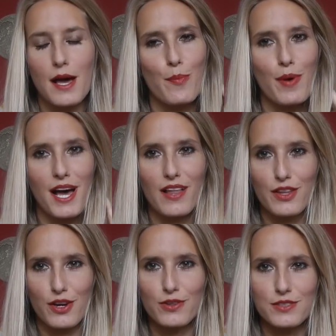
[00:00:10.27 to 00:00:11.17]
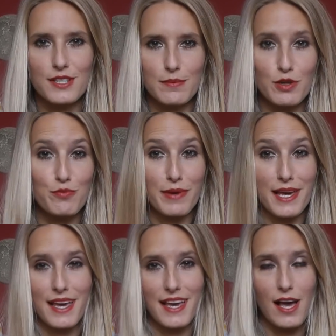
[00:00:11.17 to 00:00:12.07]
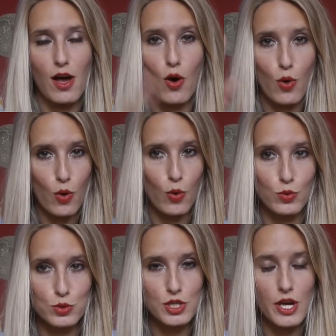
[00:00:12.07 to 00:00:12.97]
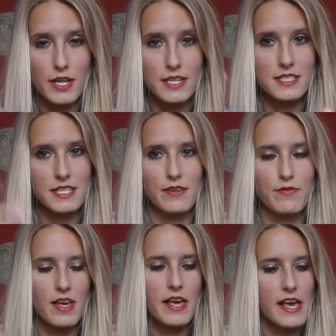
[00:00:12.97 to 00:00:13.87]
about the concept of being alternative.